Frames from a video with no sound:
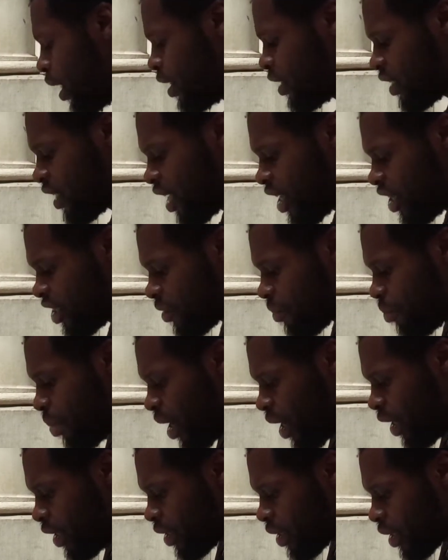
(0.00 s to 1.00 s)
It says,
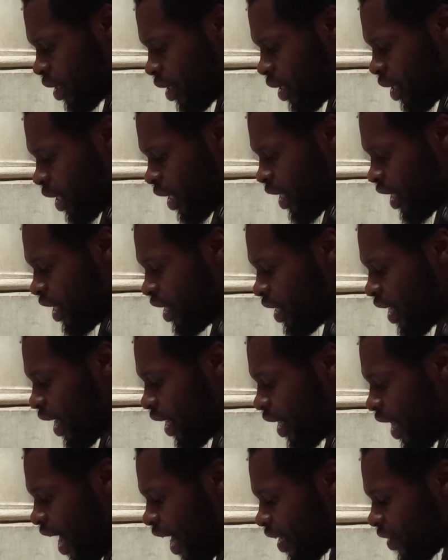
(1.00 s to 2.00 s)
but he that
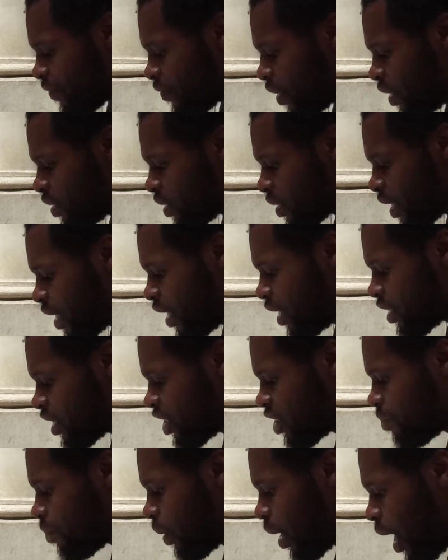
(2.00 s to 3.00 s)
lacketh these things
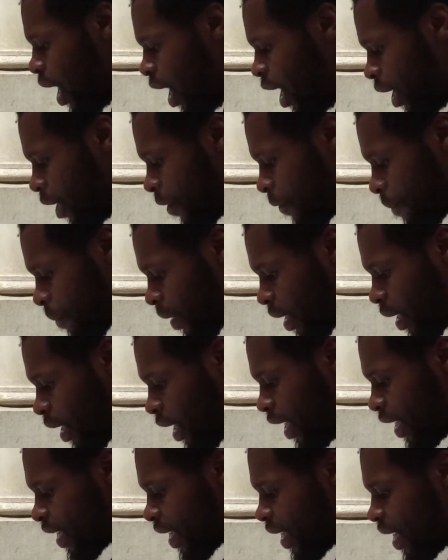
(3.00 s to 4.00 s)
is blind
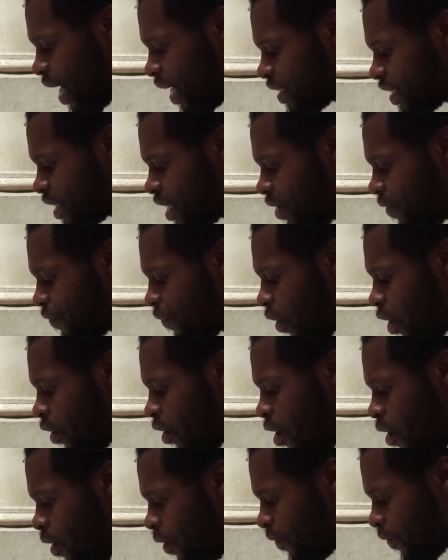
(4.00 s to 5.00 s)
and cannot see afar
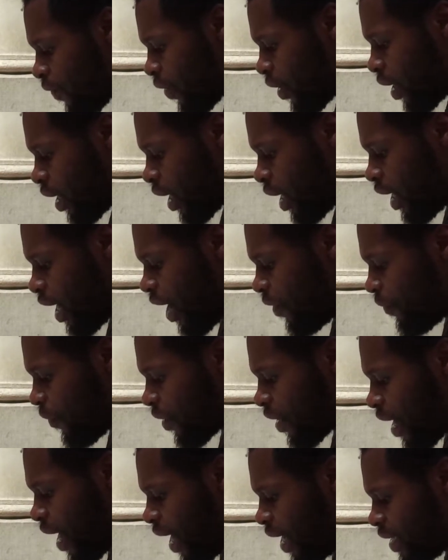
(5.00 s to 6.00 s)
off, and have
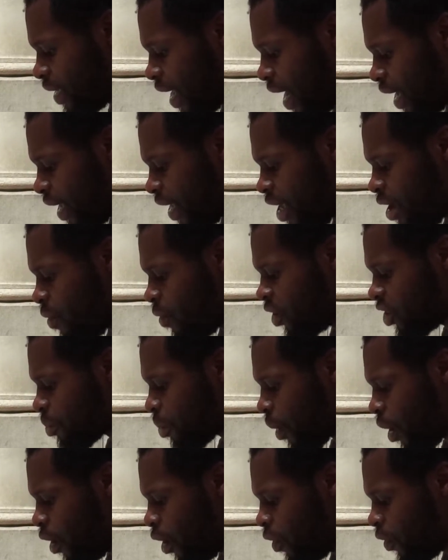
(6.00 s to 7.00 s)
forgotten that he was
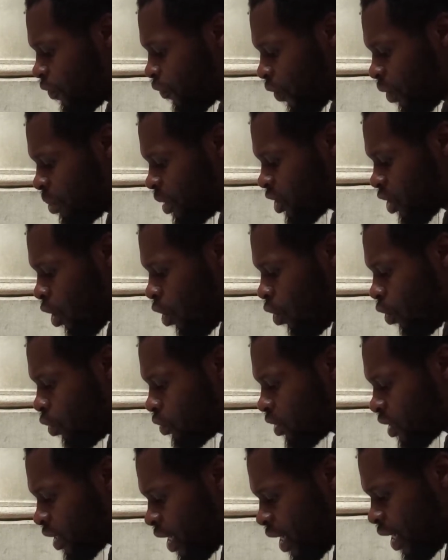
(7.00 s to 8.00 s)
purged from his old
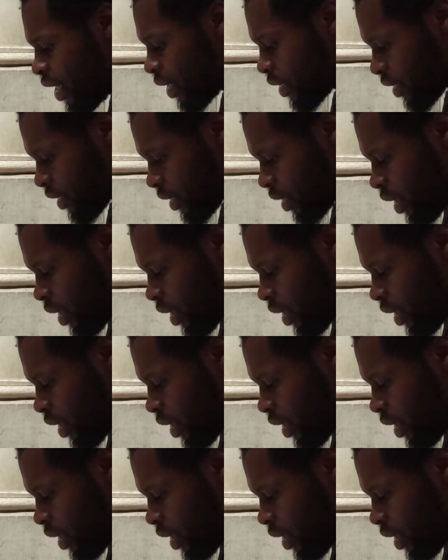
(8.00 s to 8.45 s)
sins.